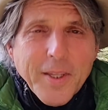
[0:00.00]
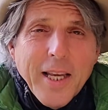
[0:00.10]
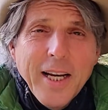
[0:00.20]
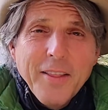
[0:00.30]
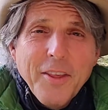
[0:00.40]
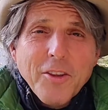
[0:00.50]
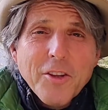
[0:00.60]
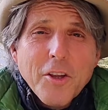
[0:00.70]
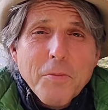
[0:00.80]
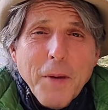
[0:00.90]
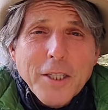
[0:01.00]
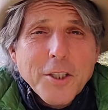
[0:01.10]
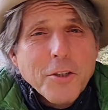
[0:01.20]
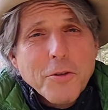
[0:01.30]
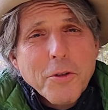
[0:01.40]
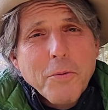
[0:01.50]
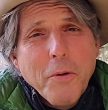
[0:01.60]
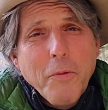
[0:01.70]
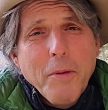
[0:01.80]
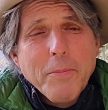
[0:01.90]
And this is especially true
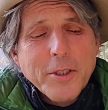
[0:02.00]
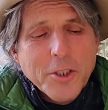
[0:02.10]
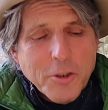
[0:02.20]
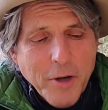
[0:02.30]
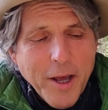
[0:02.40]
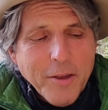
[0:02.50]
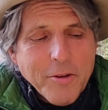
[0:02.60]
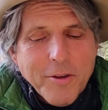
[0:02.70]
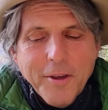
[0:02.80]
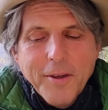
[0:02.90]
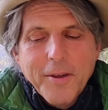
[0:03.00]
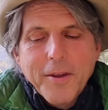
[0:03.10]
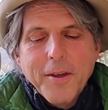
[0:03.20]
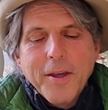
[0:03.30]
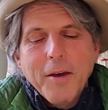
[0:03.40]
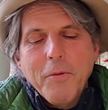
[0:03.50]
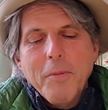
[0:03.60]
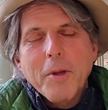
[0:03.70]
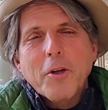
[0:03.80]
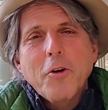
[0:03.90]
when we've been stressed and we've
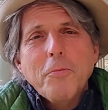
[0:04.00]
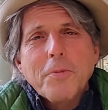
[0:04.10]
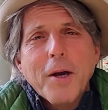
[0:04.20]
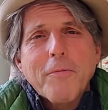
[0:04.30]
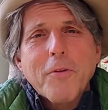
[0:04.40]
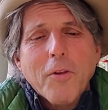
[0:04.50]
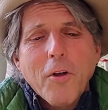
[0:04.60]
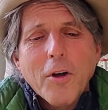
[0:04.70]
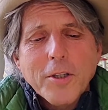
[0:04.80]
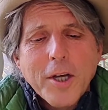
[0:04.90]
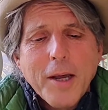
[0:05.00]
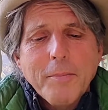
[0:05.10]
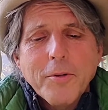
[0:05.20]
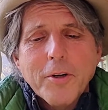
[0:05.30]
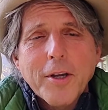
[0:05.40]
been cooped up for a long time,